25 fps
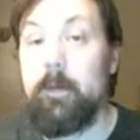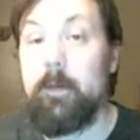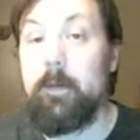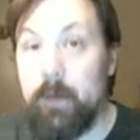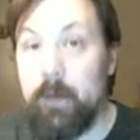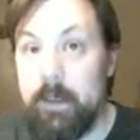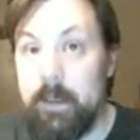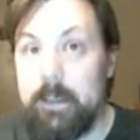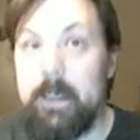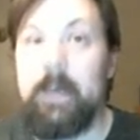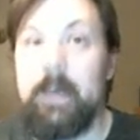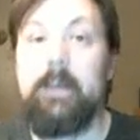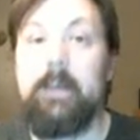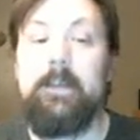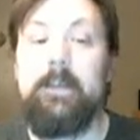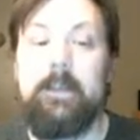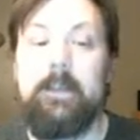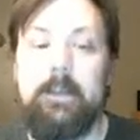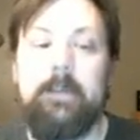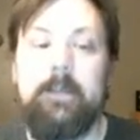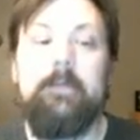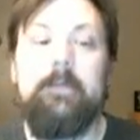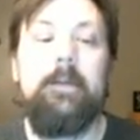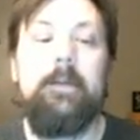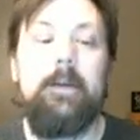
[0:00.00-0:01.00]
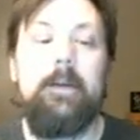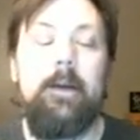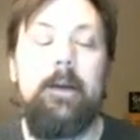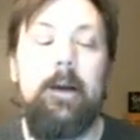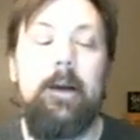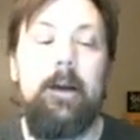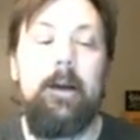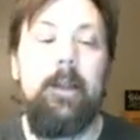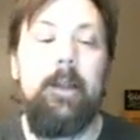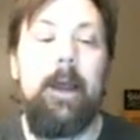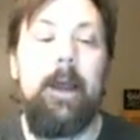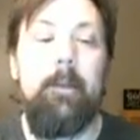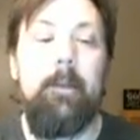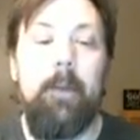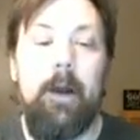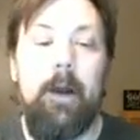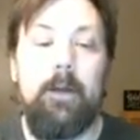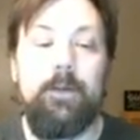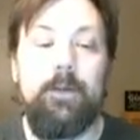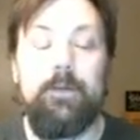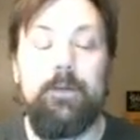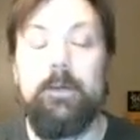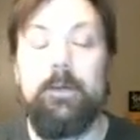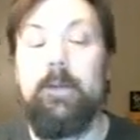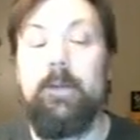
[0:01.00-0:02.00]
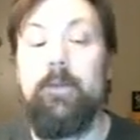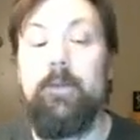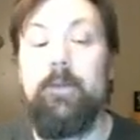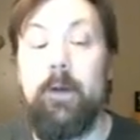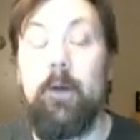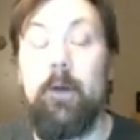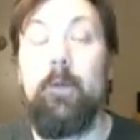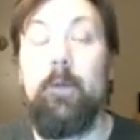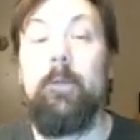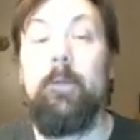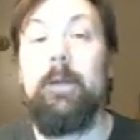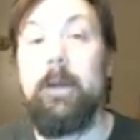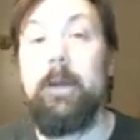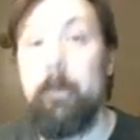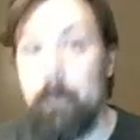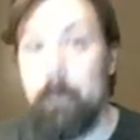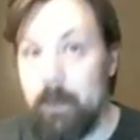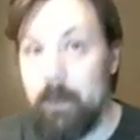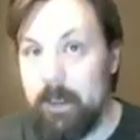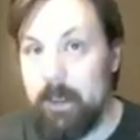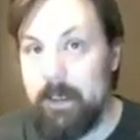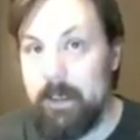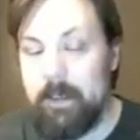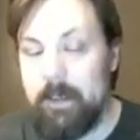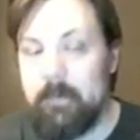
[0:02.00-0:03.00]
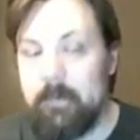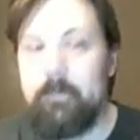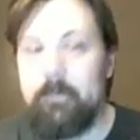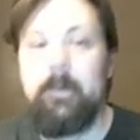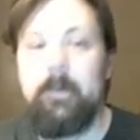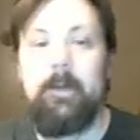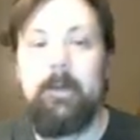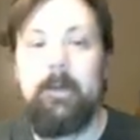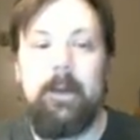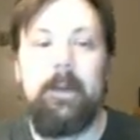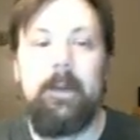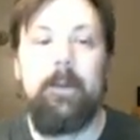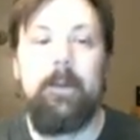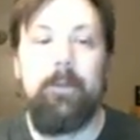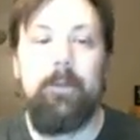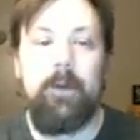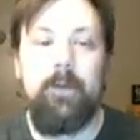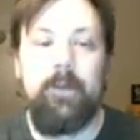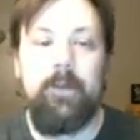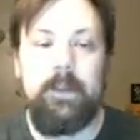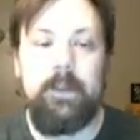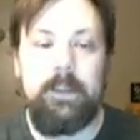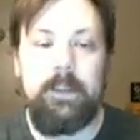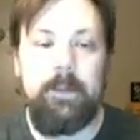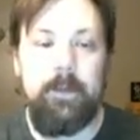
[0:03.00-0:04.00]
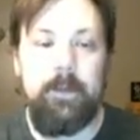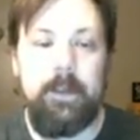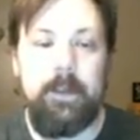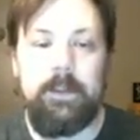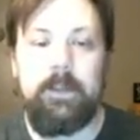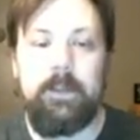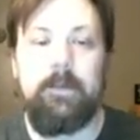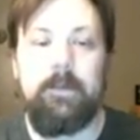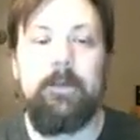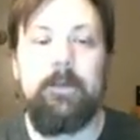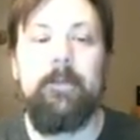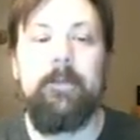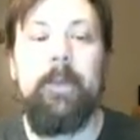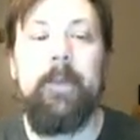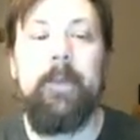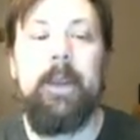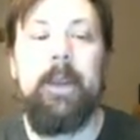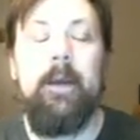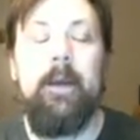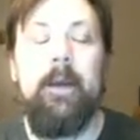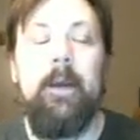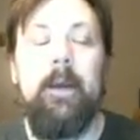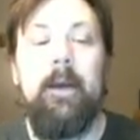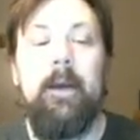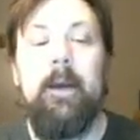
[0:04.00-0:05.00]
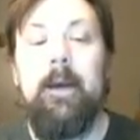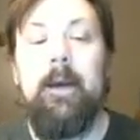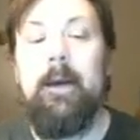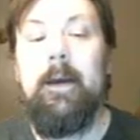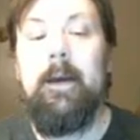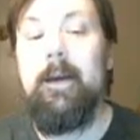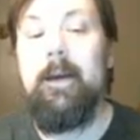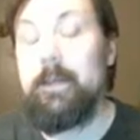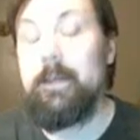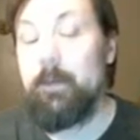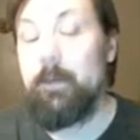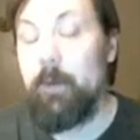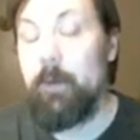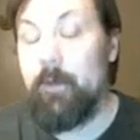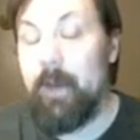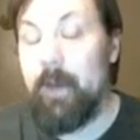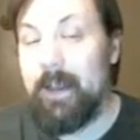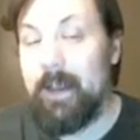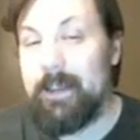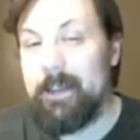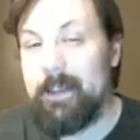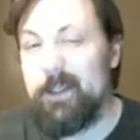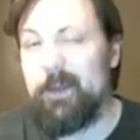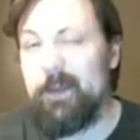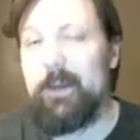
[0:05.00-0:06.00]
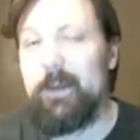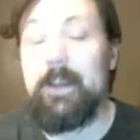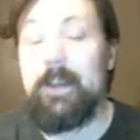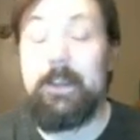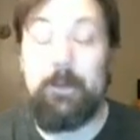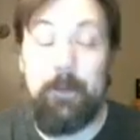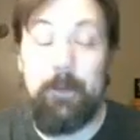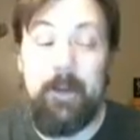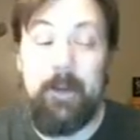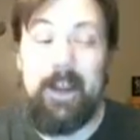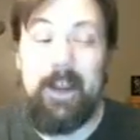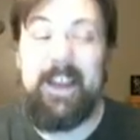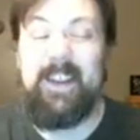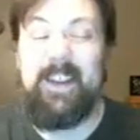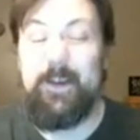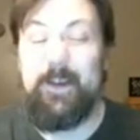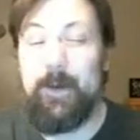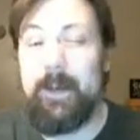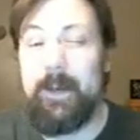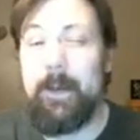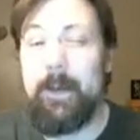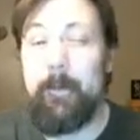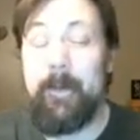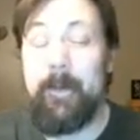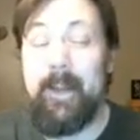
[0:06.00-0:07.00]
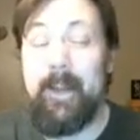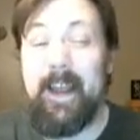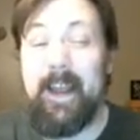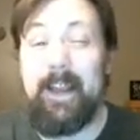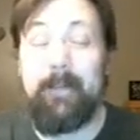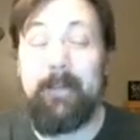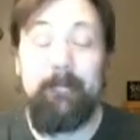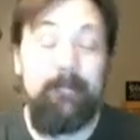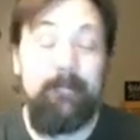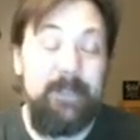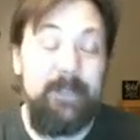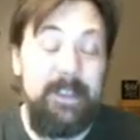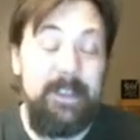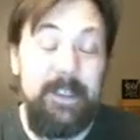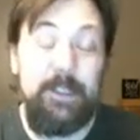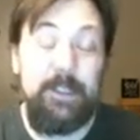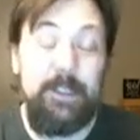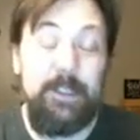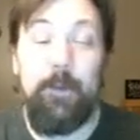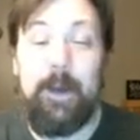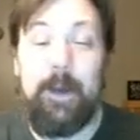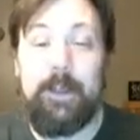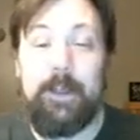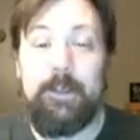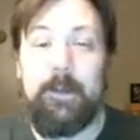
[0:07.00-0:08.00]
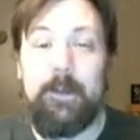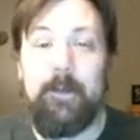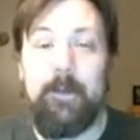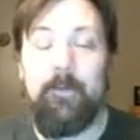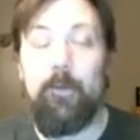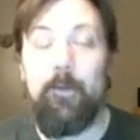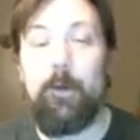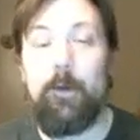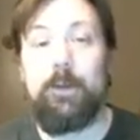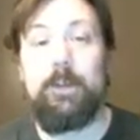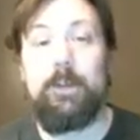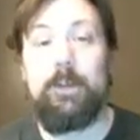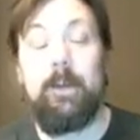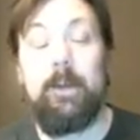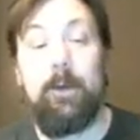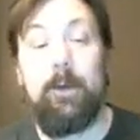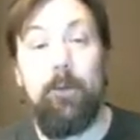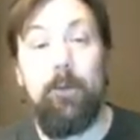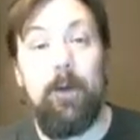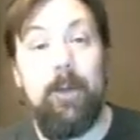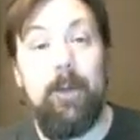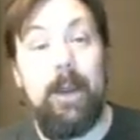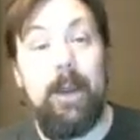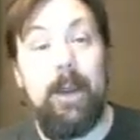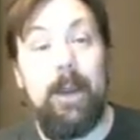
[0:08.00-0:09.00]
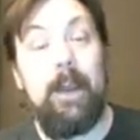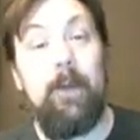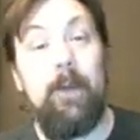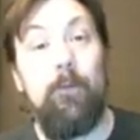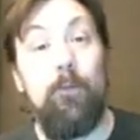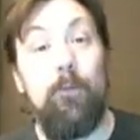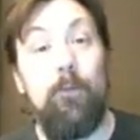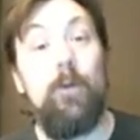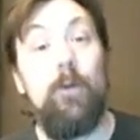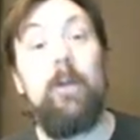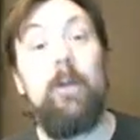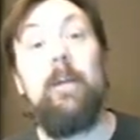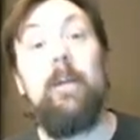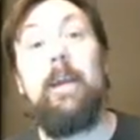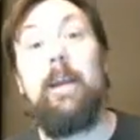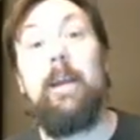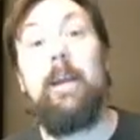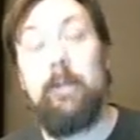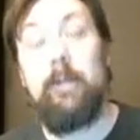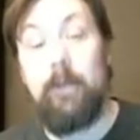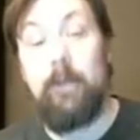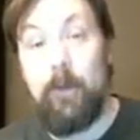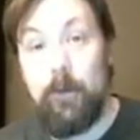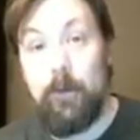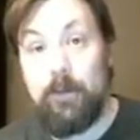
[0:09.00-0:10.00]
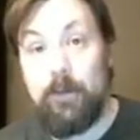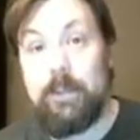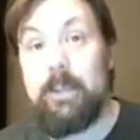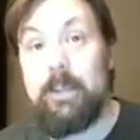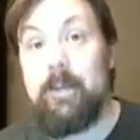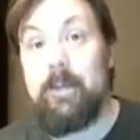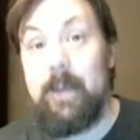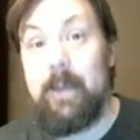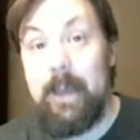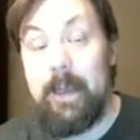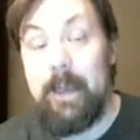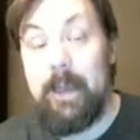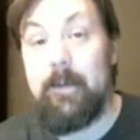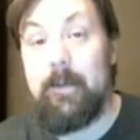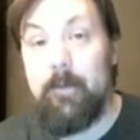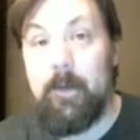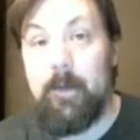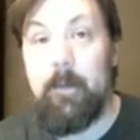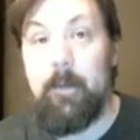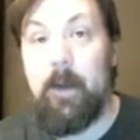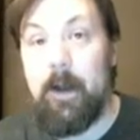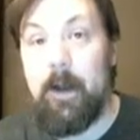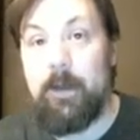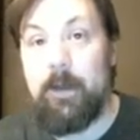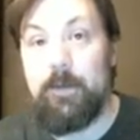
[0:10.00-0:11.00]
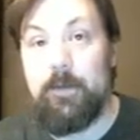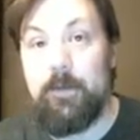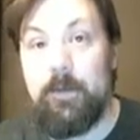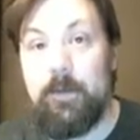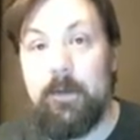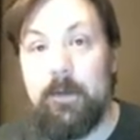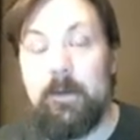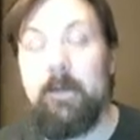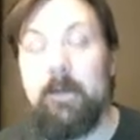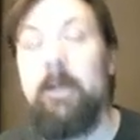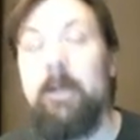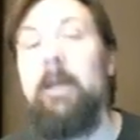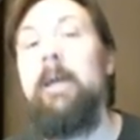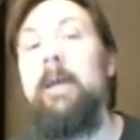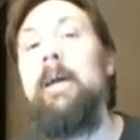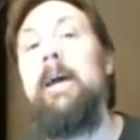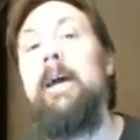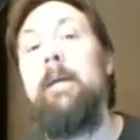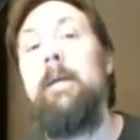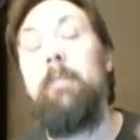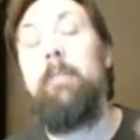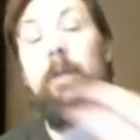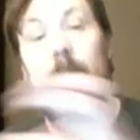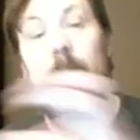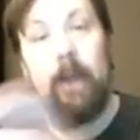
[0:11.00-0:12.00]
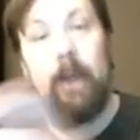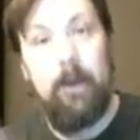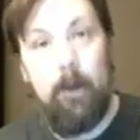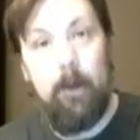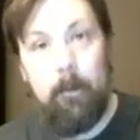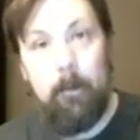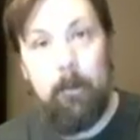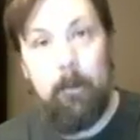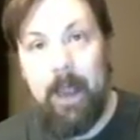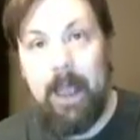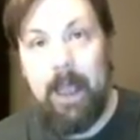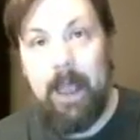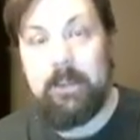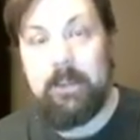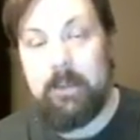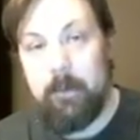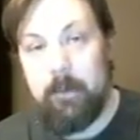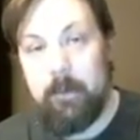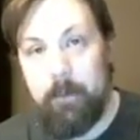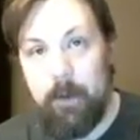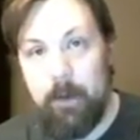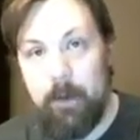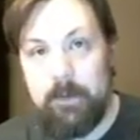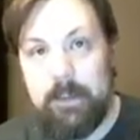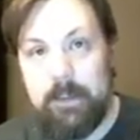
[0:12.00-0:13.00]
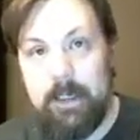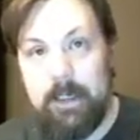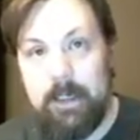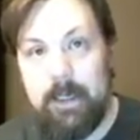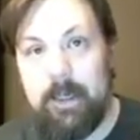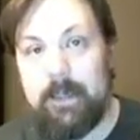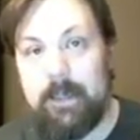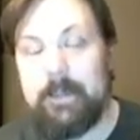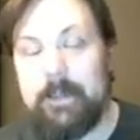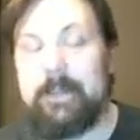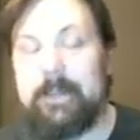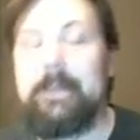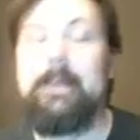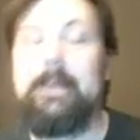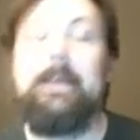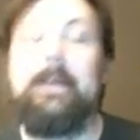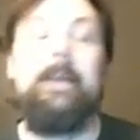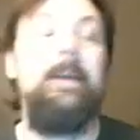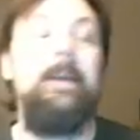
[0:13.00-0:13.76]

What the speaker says: pretest on that module if you don't complete it in the previous semester. So we've had students where they do end up in that situation, unfortunately, where they get really close to the end of the module, but they don't pass the post-test.